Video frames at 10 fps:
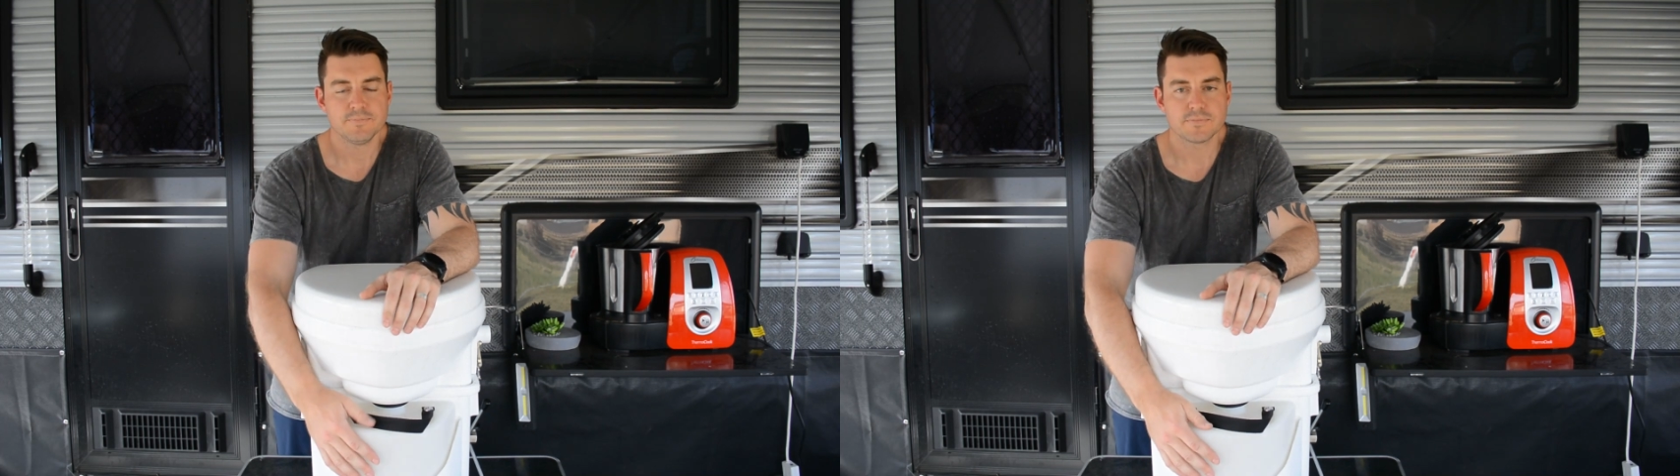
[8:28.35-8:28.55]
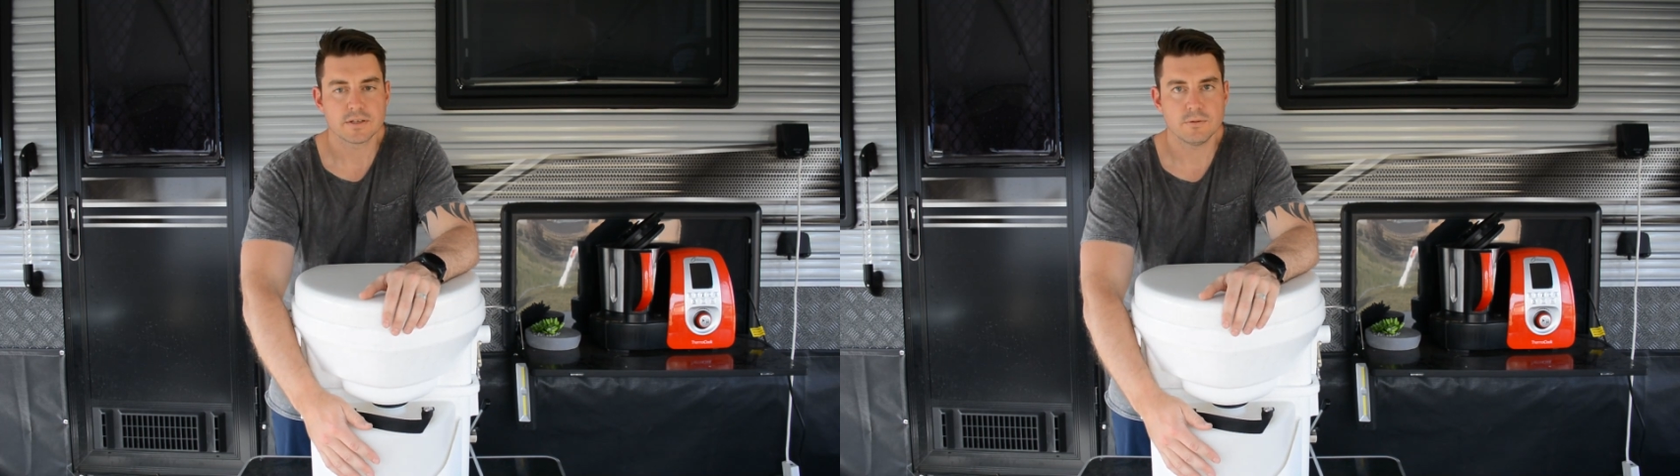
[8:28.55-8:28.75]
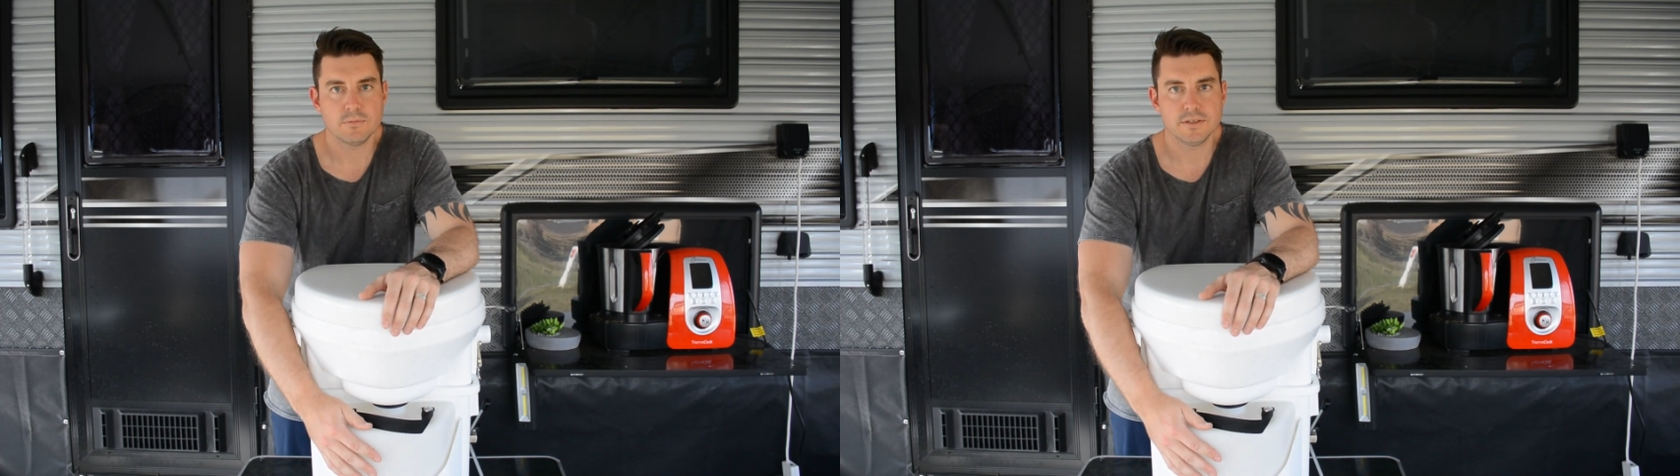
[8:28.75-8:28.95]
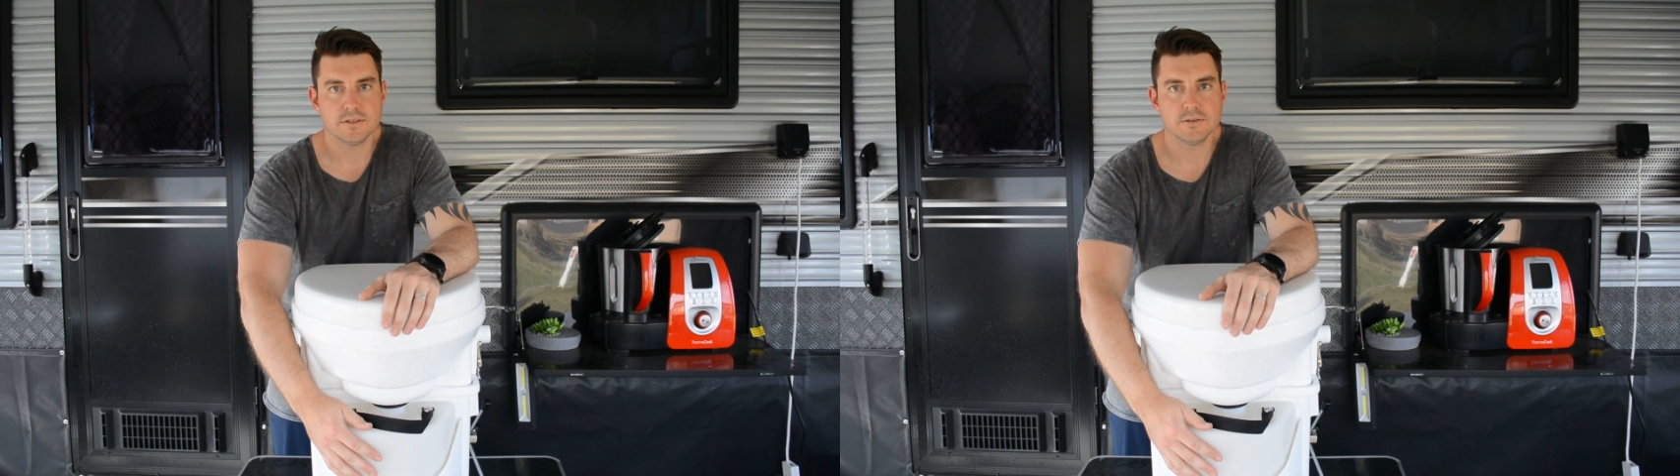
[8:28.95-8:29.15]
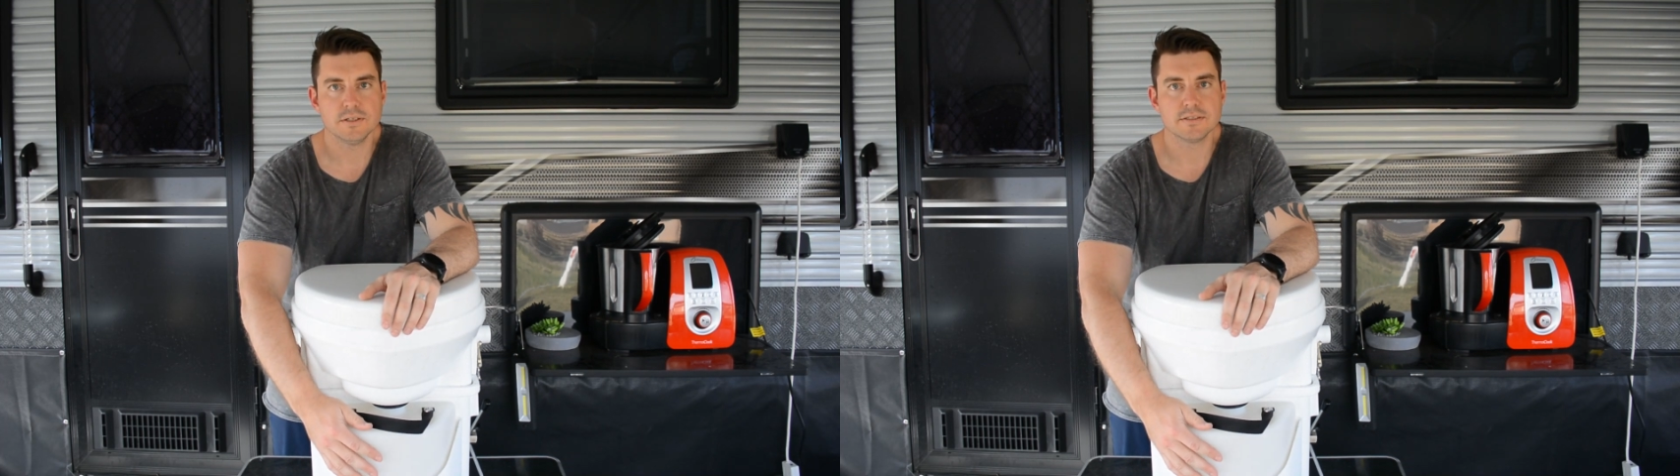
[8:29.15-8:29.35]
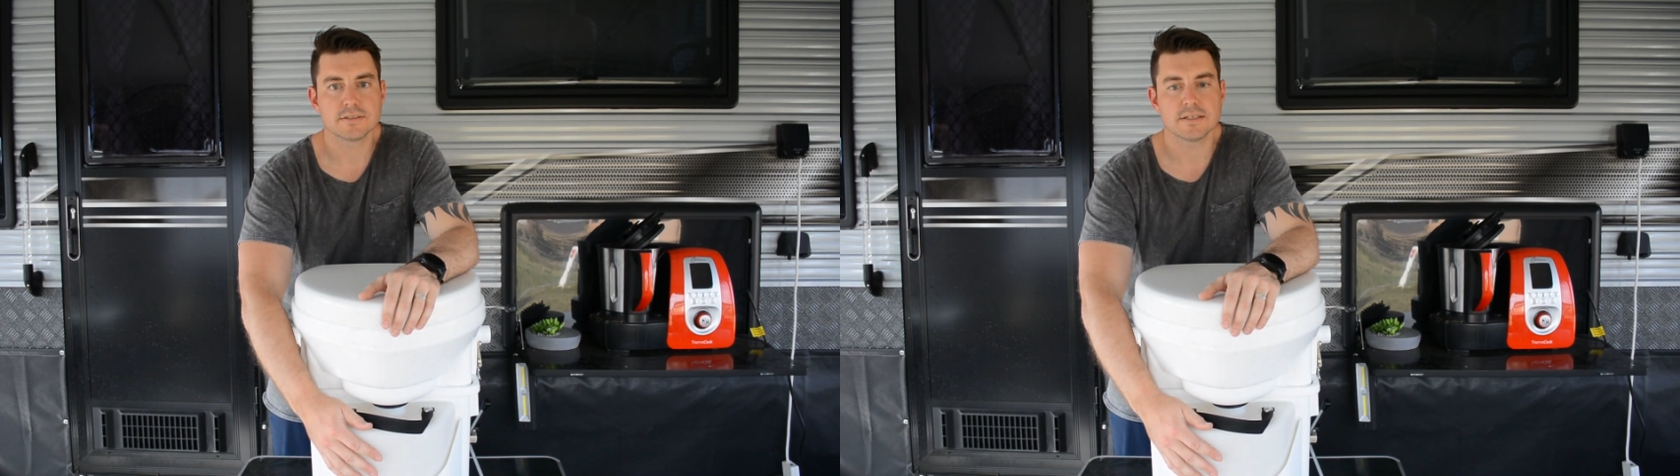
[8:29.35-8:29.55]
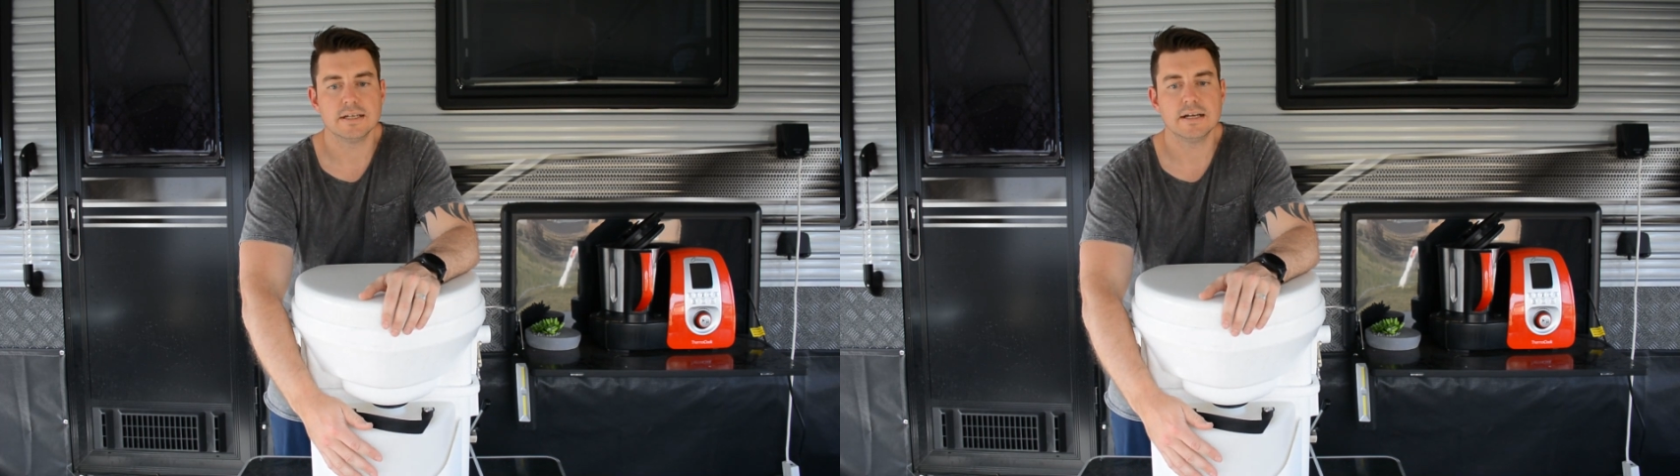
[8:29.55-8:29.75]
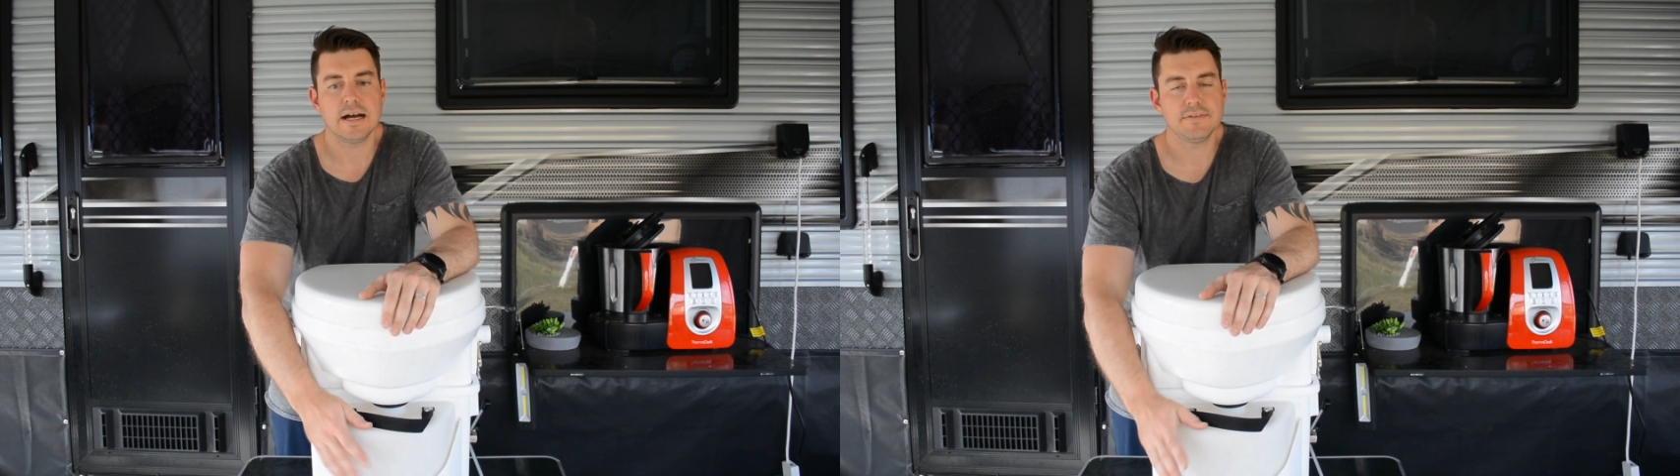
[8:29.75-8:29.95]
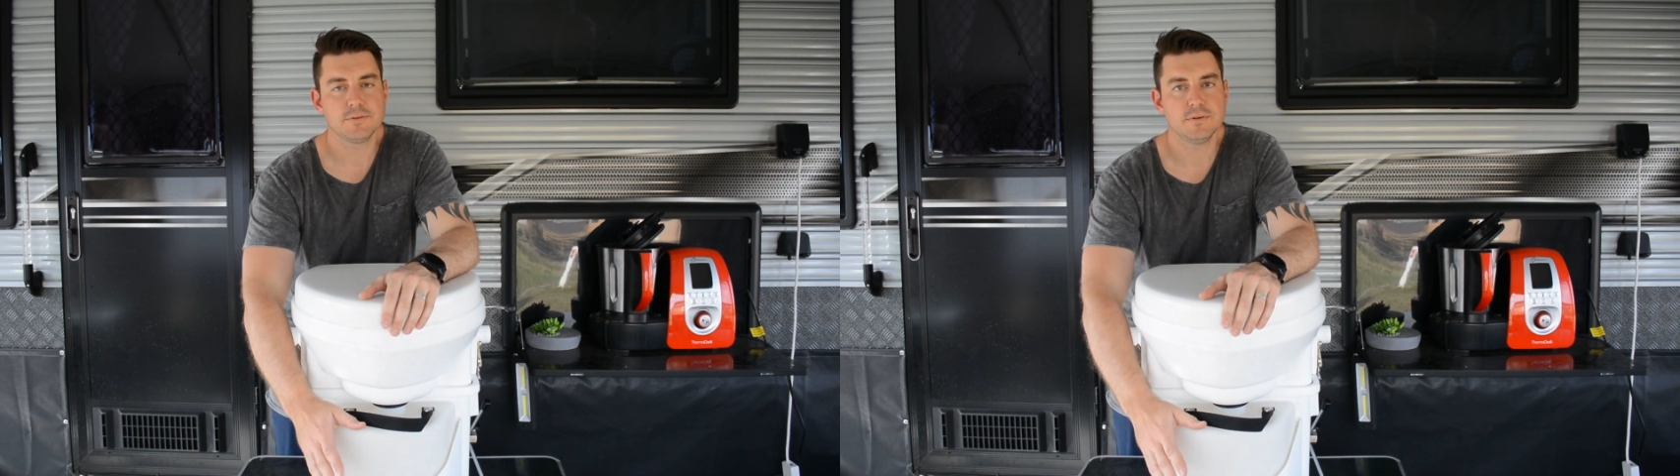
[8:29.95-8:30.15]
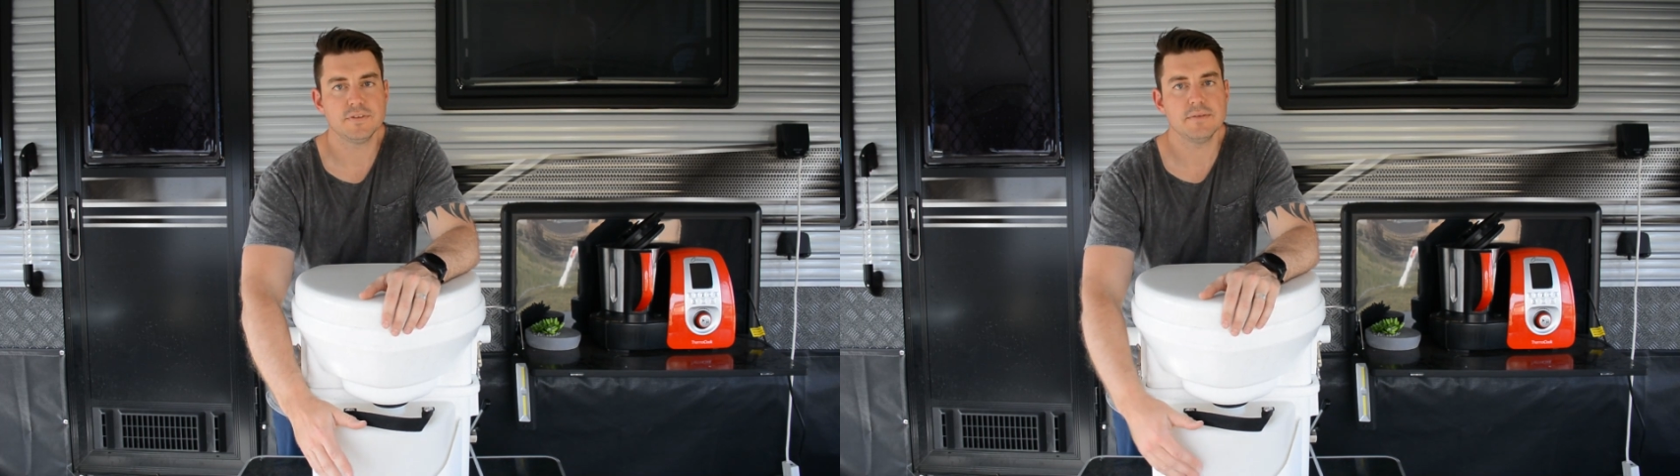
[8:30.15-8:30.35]
So what we do is,
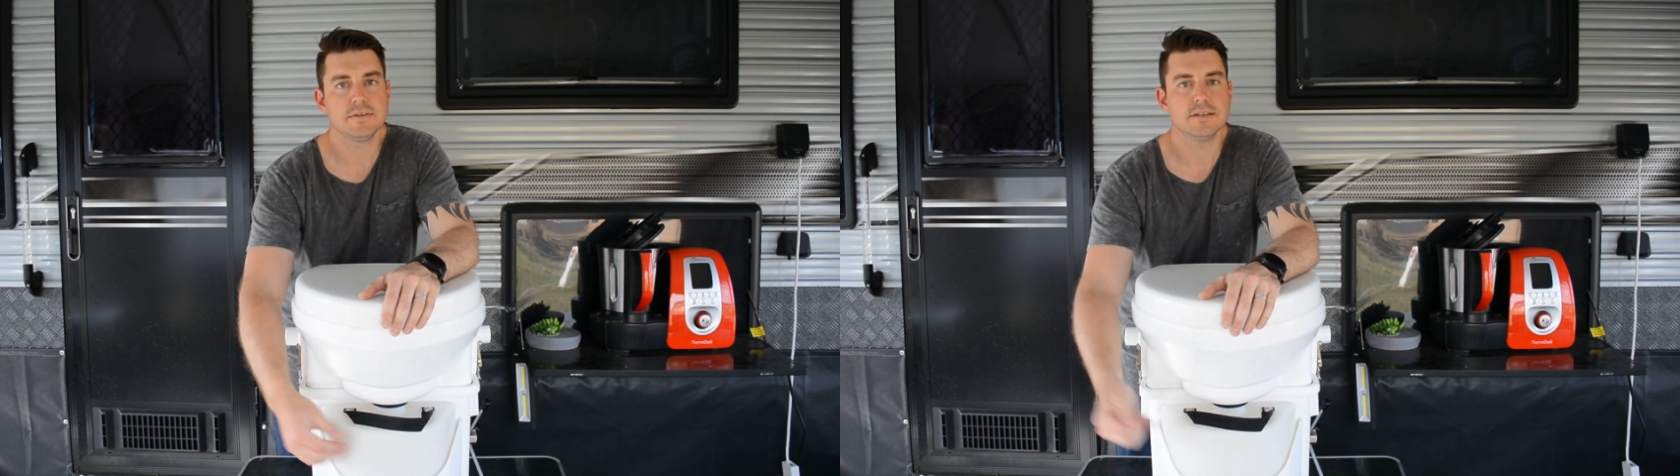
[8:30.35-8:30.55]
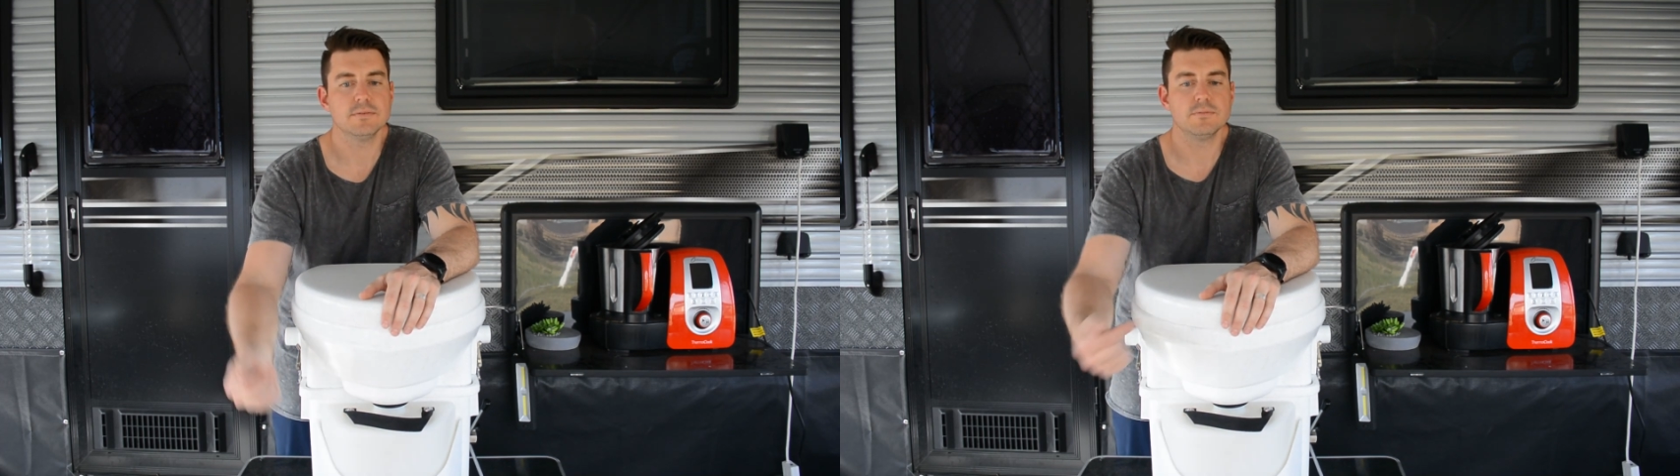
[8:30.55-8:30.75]
after we've emptied it,